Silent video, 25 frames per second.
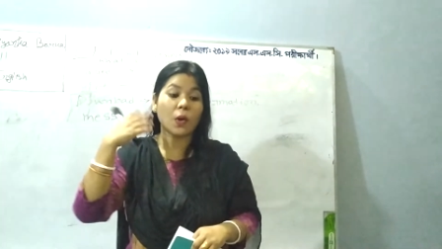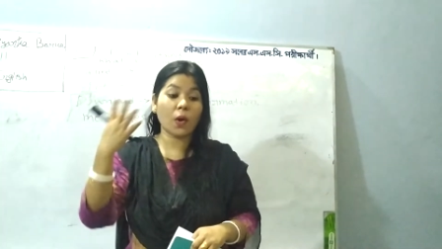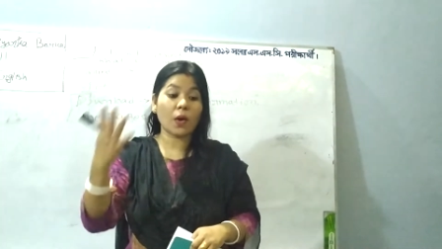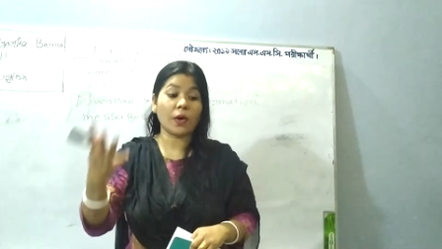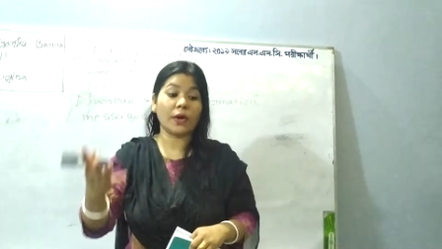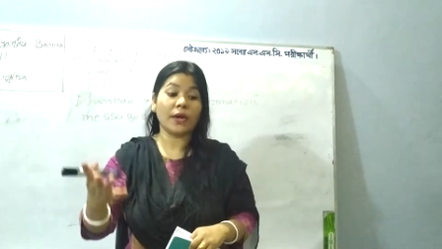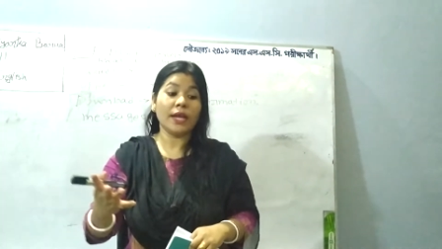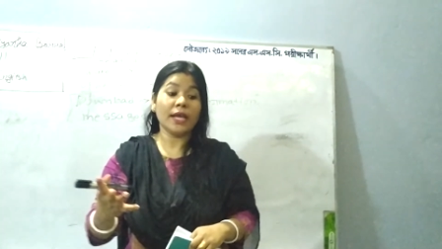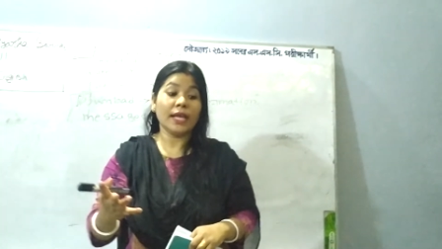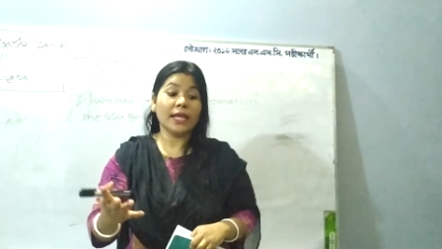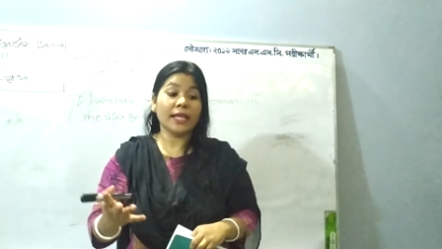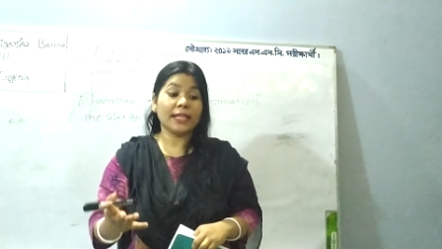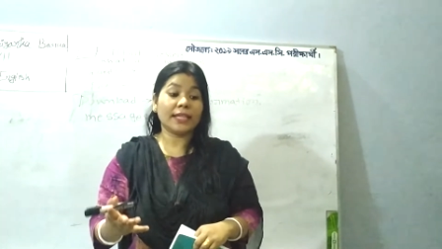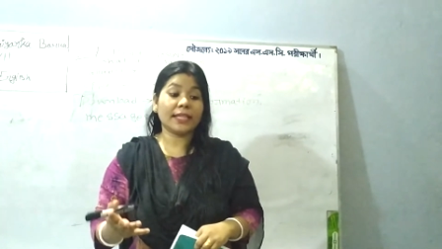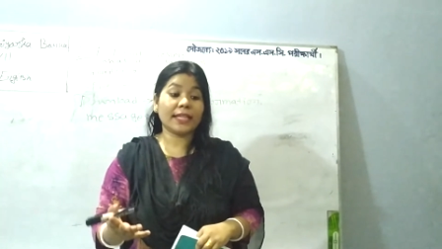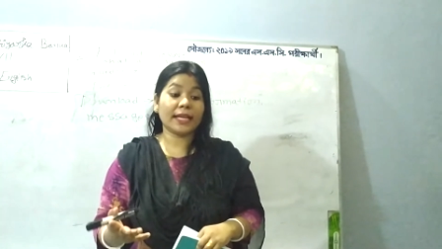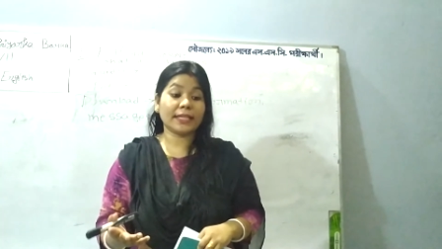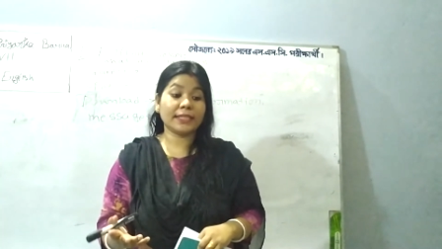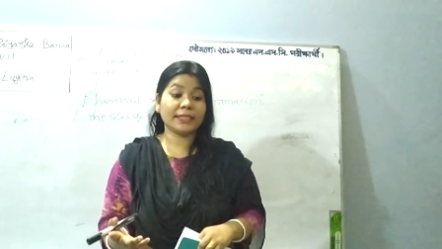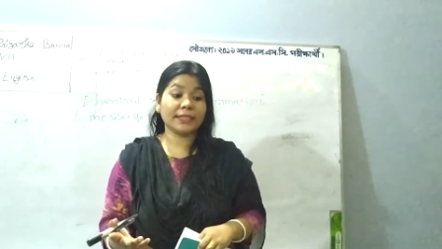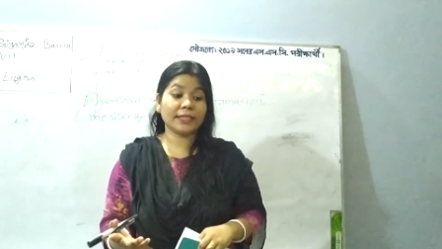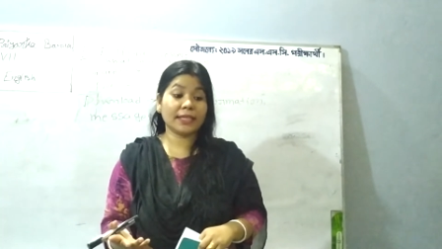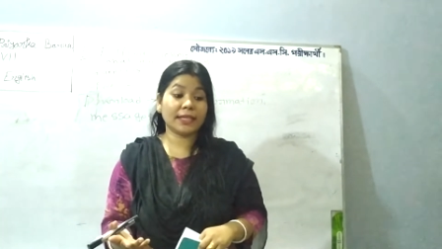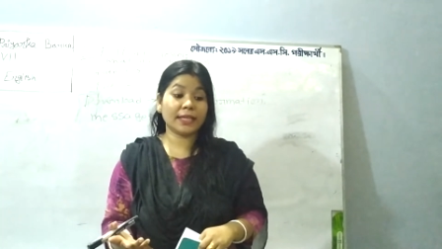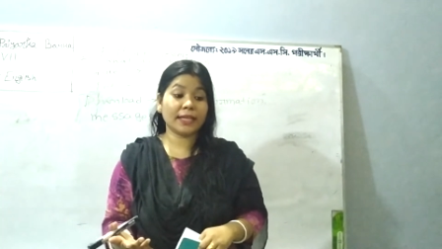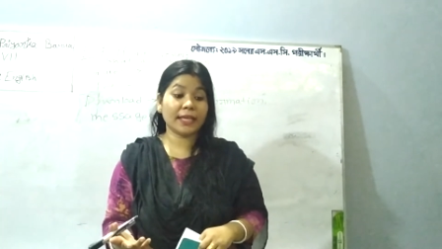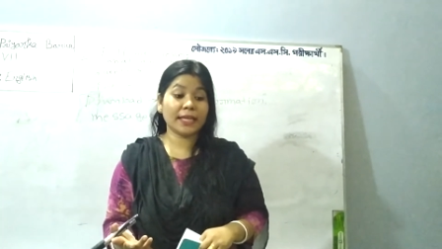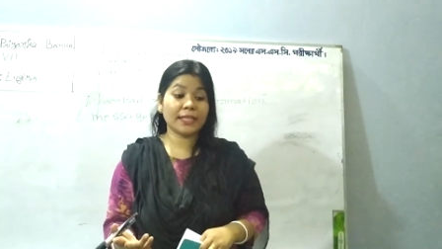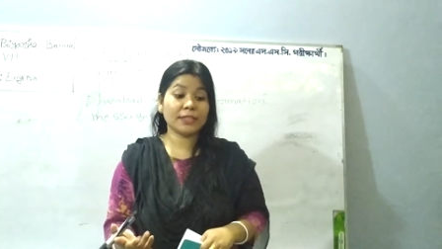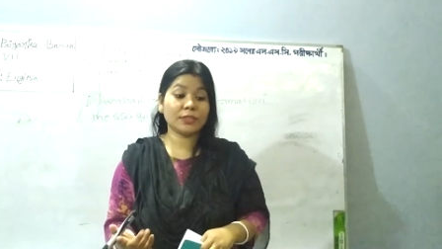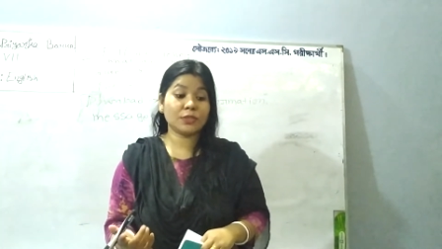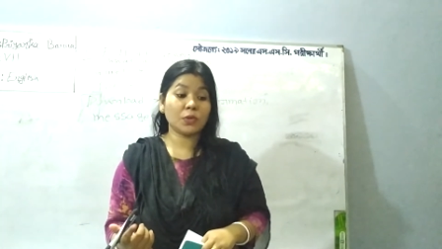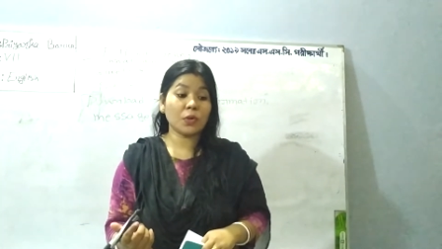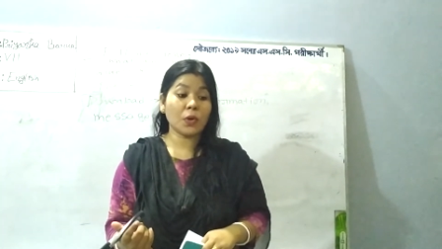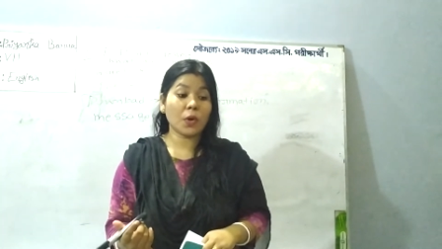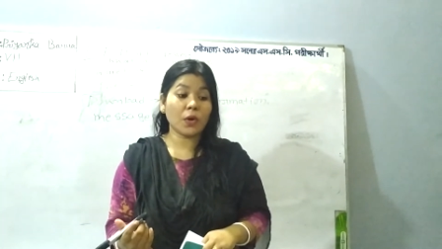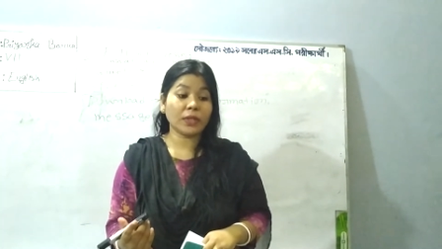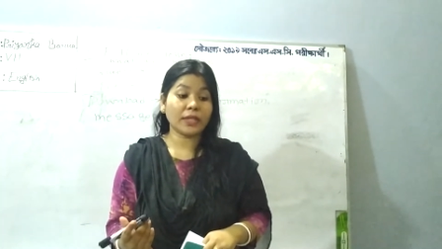or that
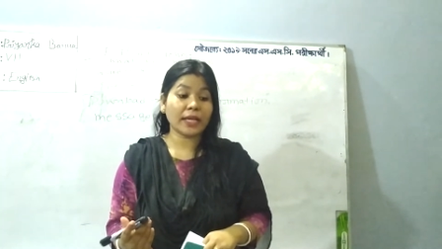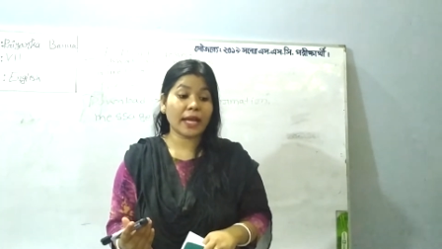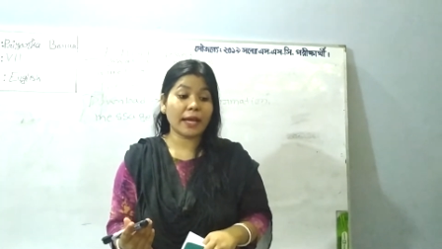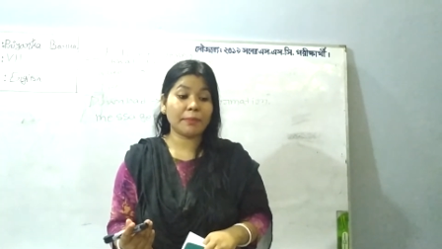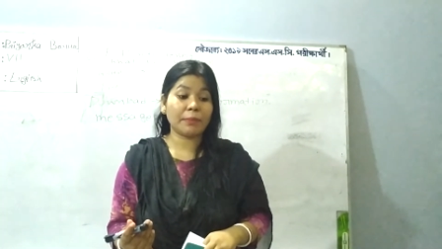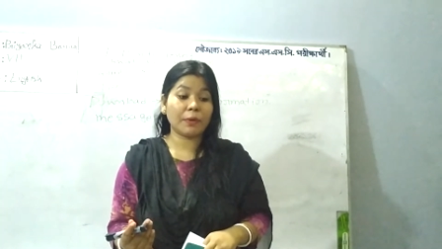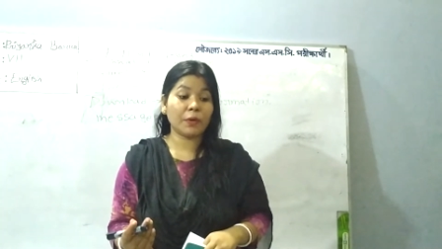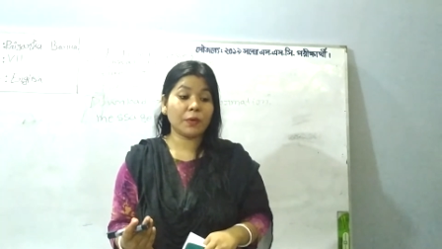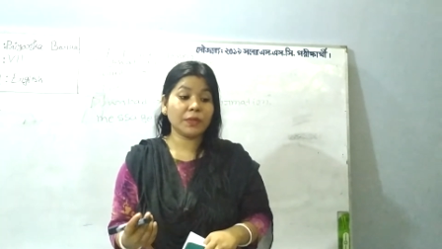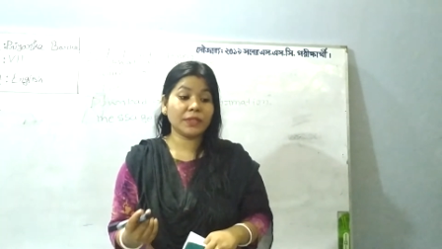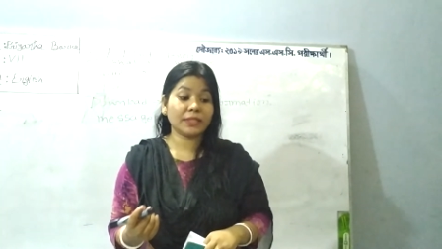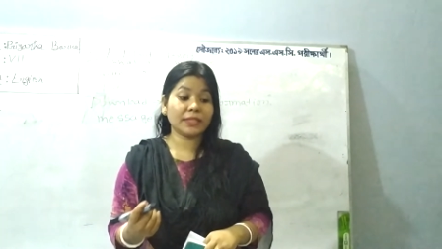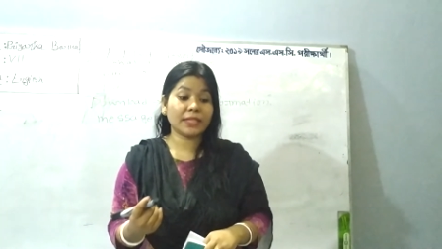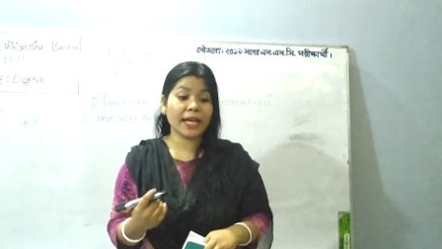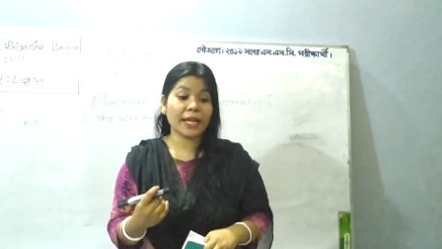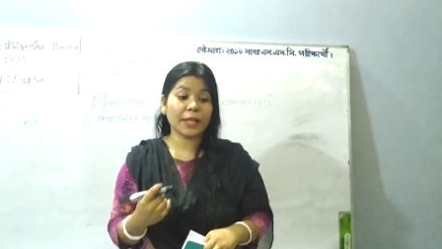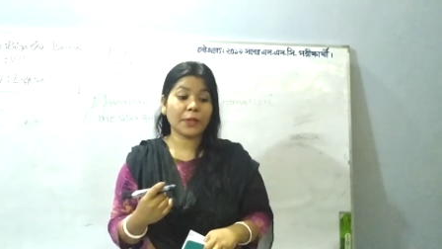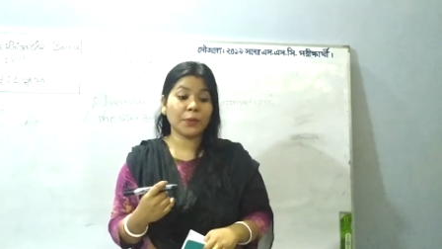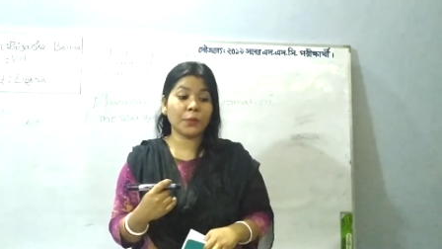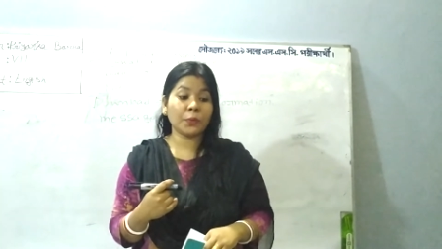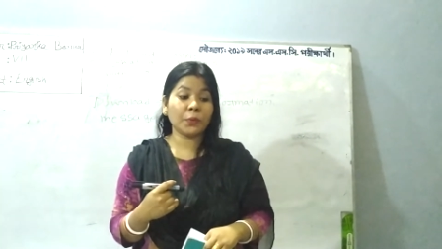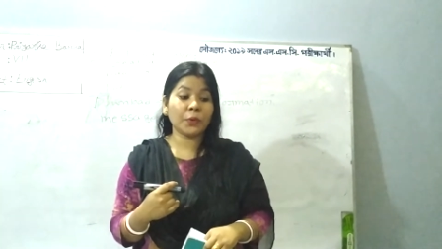it's not about that